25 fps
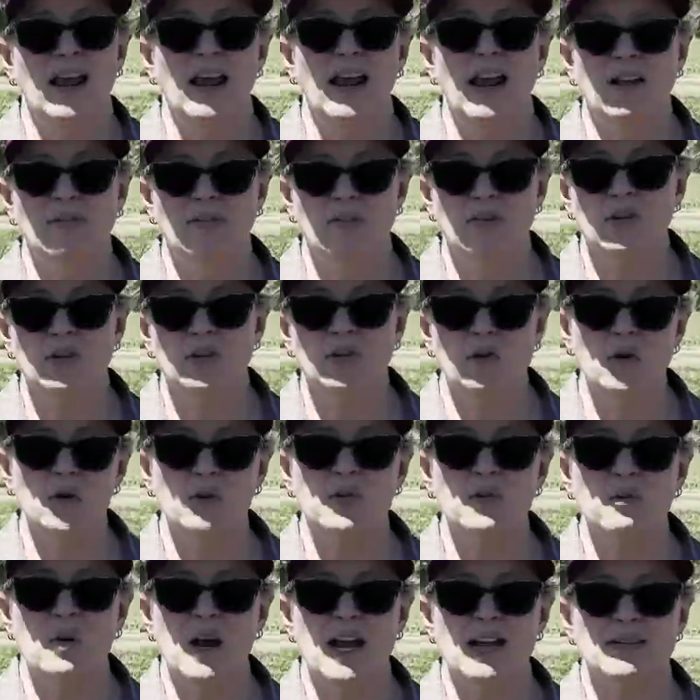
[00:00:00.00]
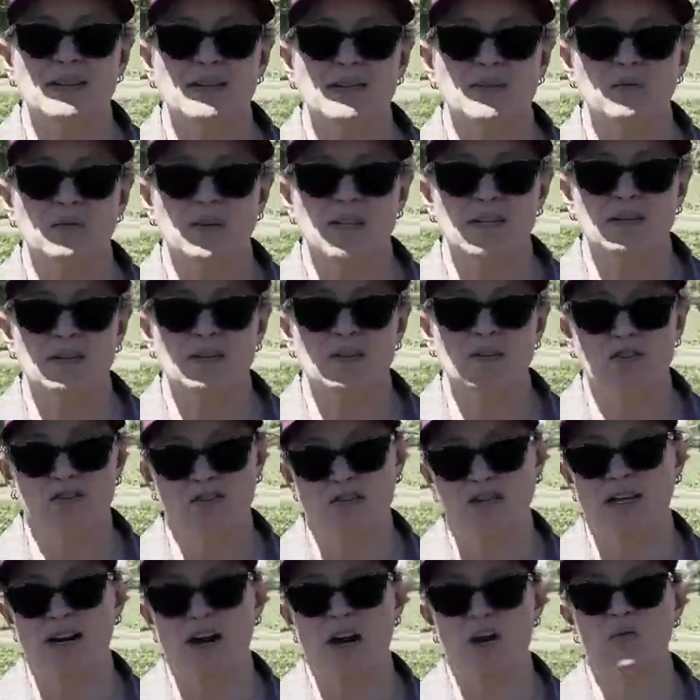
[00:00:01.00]
at the Northwest Research
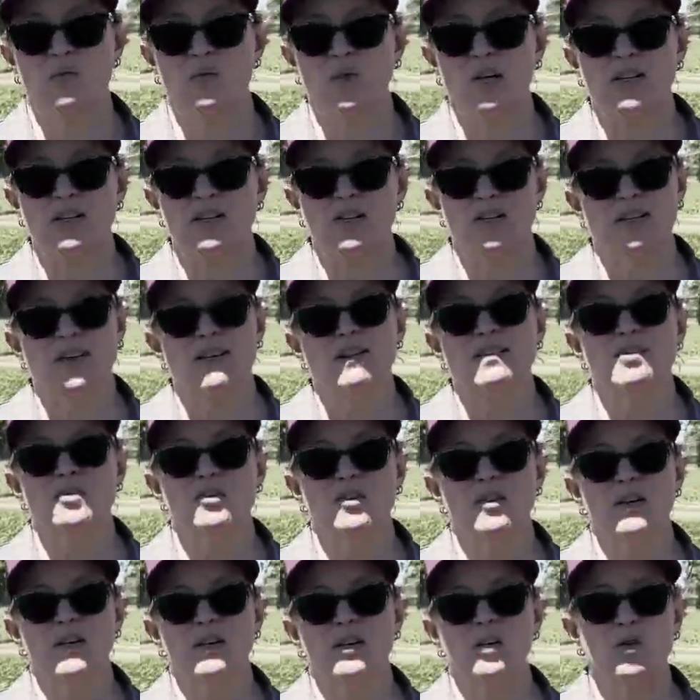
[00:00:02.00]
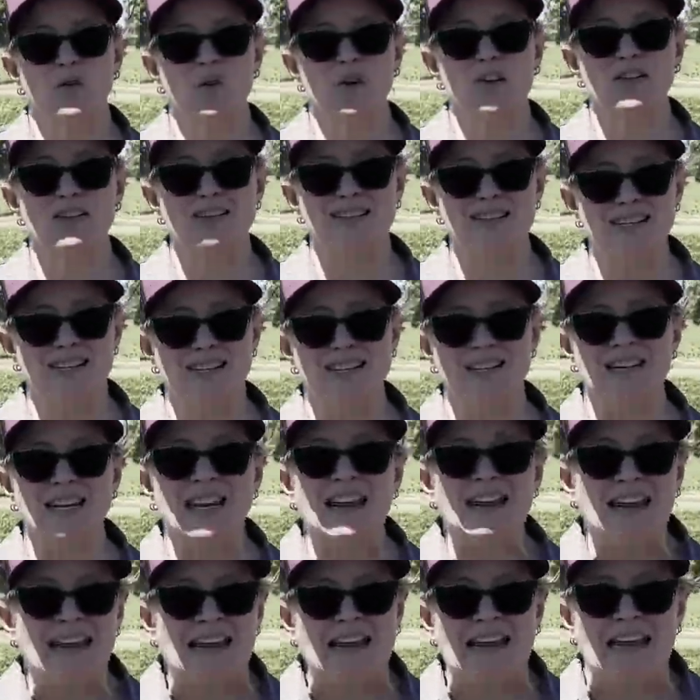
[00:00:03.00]
and Outreach Center in Crookston.
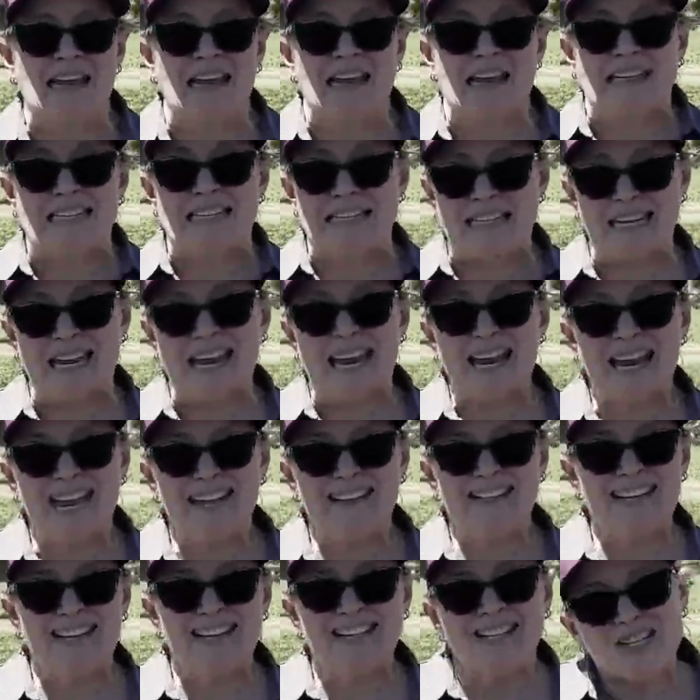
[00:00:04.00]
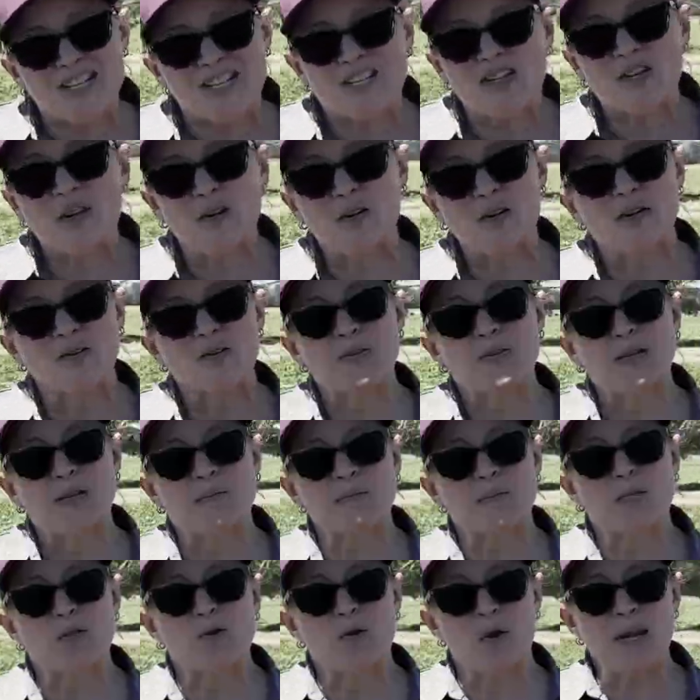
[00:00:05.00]
Today I'd like to show you
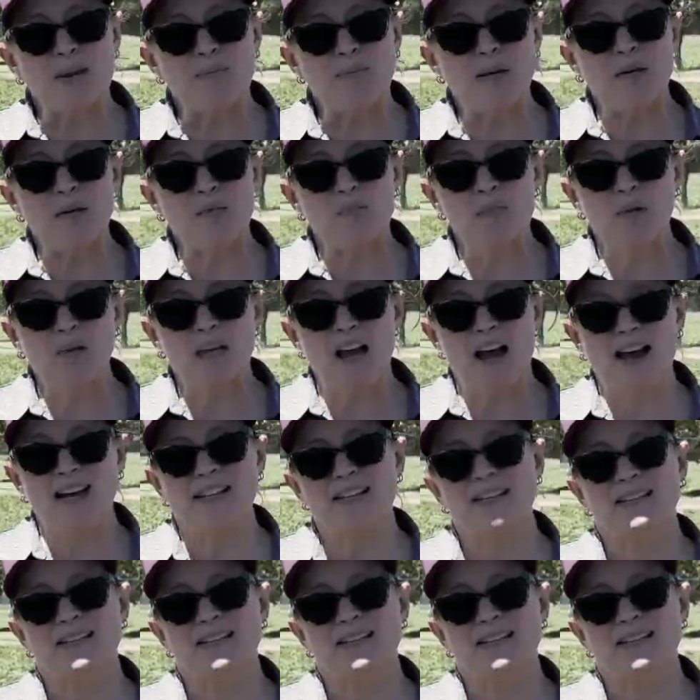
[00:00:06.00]
some soybean plots